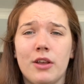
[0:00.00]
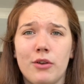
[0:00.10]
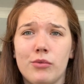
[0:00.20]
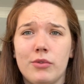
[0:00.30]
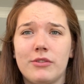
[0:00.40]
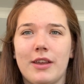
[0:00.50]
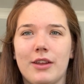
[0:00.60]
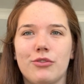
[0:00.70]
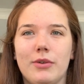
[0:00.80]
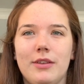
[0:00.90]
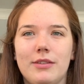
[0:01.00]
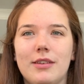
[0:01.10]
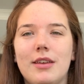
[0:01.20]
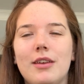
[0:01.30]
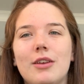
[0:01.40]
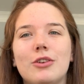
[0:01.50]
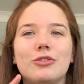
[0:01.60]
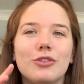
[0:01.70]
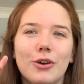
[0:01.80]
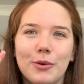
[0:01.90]
it goes with your second choice.
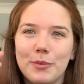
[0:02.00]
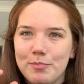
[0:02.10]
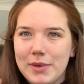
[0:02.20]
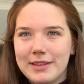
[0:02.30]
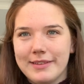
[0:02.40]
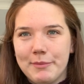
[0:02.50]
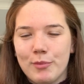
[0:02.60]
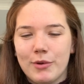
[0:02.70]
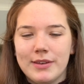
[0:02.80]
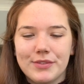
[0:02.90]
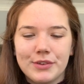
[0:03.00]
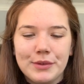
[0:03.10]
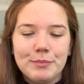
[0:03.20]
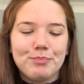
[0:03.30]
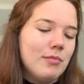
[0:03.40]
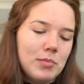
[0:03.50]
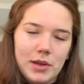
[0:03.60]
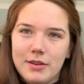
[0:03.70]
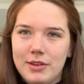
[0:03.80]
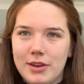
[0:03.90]
So it makes it a little bit more difficult,
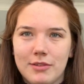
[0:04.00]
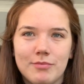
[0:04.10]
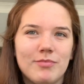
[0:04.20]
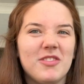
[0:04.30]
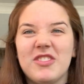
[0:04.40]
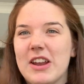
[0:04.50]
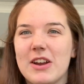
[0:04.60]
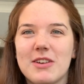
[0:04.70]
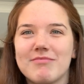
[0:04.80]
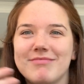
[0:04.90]
but fair,